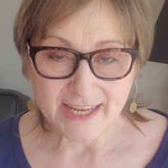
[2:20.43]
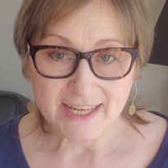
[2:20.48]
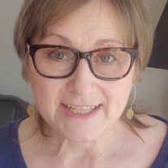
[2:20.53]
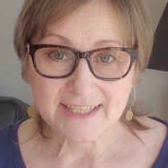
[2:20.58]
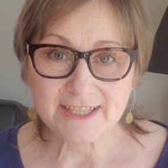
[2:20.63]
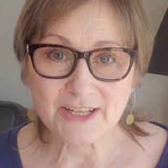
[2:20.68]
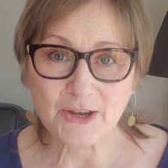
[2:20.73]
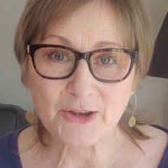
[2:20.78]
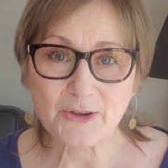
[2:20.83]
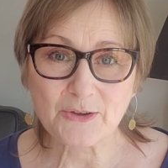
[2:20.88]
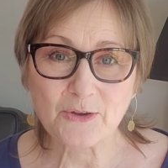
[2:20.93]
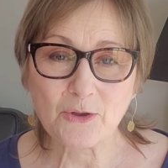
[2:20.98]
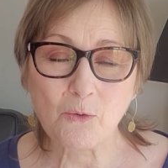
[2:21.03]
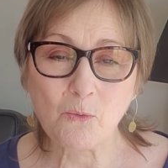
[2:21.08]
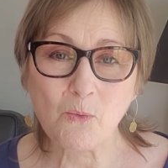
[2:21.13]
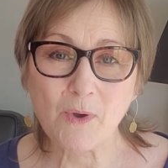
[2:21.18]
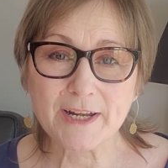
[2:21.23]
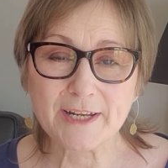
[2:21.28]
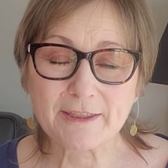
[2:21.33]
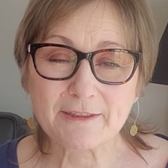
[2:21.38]
So
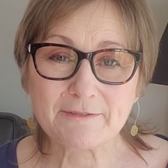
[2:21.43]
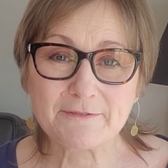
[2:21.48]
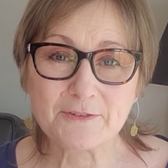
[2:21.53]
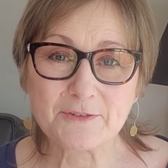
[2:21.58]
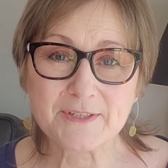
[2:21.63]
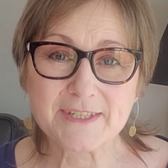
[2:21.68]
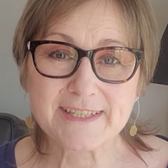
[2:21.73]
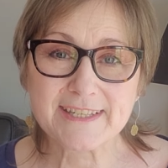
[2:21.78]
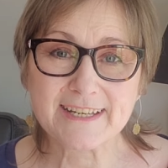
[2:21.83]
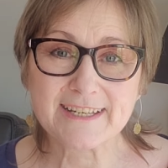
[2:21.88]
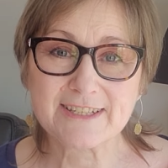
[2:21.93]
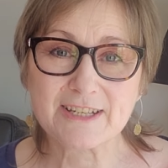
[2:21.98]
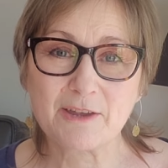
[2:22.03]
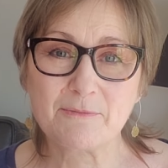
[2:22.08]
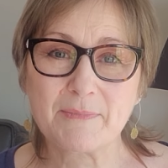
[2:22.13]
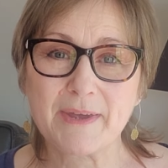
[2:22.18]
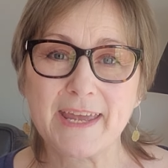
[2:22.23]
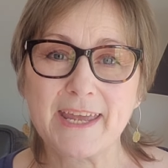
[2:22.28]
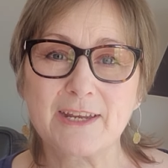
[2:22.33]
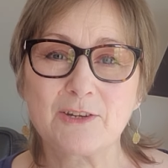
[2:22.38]
one of the first things I
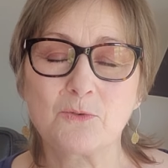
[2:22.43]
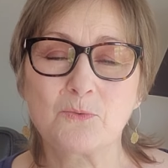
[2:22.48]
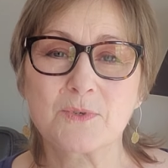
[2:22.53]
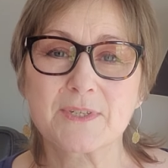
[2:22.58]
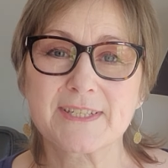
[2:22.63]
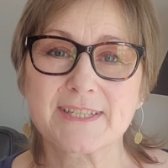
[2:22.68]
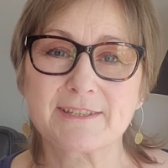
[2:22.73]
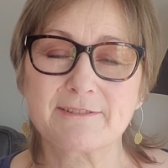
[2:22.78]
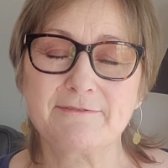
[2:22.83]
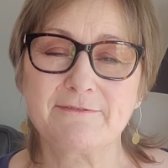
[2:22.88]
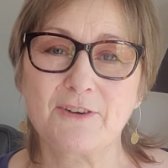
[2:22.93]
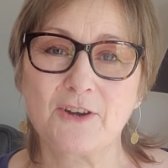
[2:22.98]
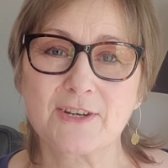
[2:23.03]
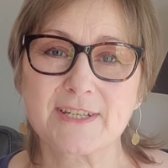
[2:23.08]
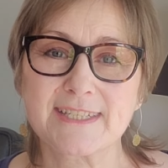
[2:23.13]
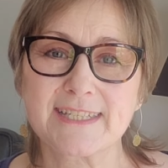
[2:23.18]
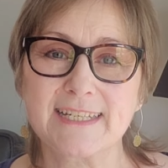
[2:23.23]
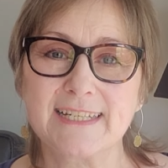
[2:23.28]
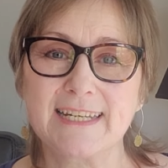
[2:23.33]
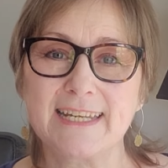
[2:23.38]
made was the
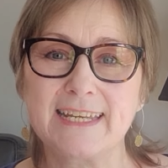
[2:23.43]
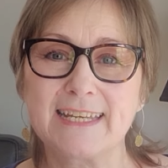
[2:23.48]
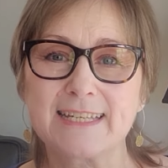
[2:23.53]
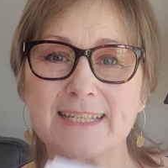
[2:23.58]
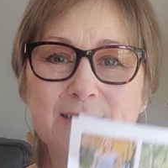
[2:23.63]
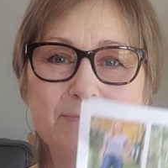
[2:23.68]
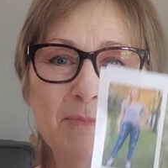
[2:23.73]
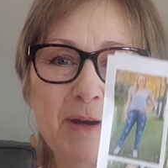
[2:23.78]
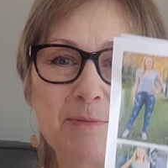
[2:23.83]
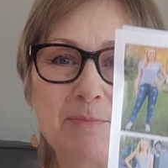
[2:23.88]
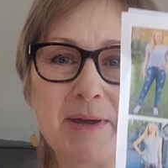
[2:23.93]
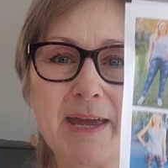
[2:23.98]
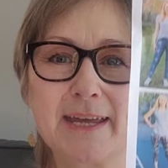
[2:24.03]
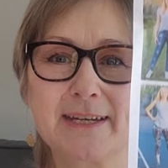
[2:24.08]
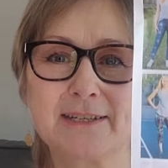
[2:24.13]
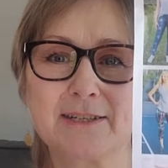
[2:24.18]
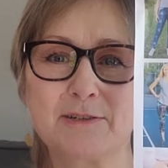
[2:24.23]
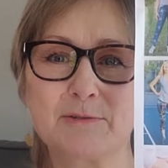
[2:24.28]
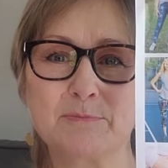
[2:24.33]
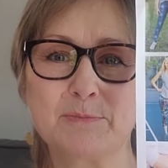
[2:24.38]
Foxy legs by
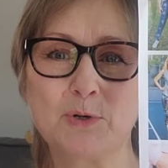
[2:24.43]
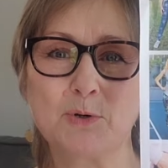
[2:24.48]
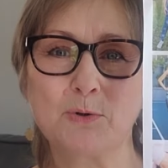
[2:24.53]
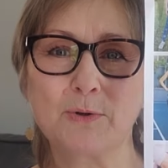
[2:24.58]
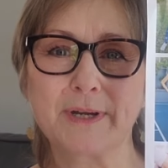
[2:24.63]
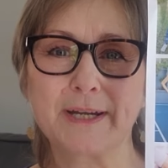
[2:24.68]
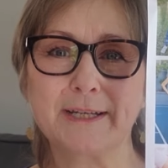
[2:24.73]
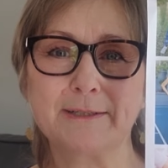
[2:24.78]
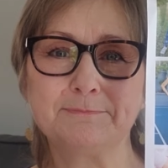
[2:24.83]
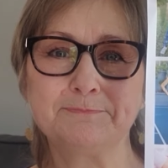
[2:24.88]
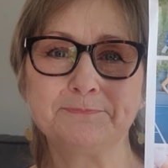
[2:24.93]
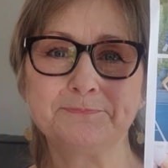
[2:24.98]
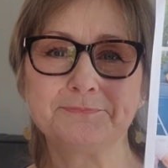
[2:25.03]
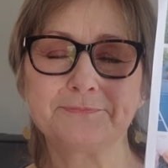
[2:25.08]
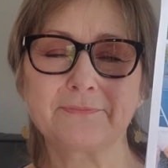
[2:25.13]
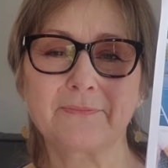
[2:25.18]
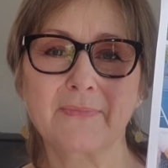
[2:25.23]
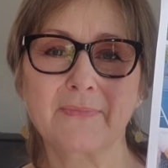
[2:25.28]
Emporium.